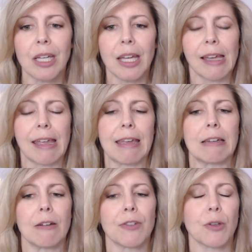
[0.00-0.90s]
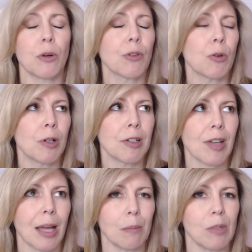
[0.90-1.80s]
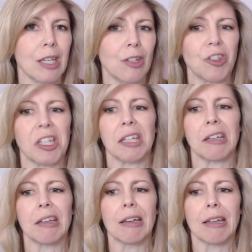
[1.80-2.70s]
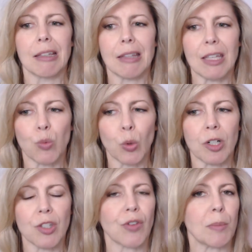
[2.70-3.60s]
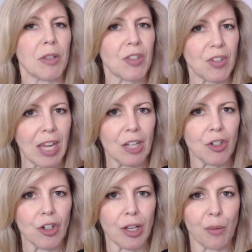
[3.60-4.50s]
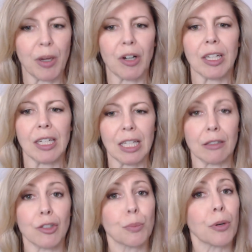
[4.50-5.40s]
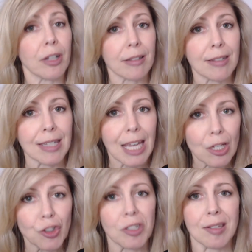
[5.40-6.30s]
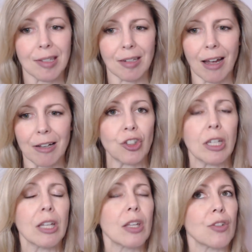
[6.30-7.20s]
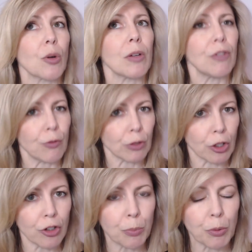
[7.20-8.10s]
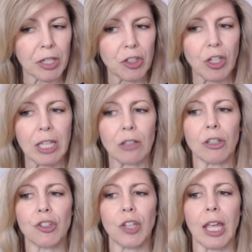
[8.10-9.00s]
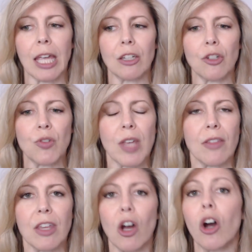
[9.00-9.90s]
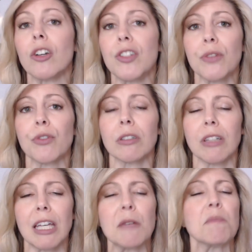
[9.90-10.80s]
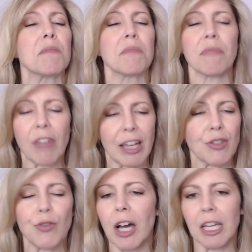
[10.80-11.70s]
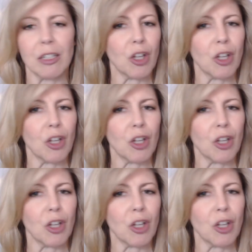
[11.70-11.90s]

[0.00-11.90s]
And uh, so, of course, I'm teaching these words from a standard American English pronunciation style. So, if you've learned British English and you say the R differently, that's fine, no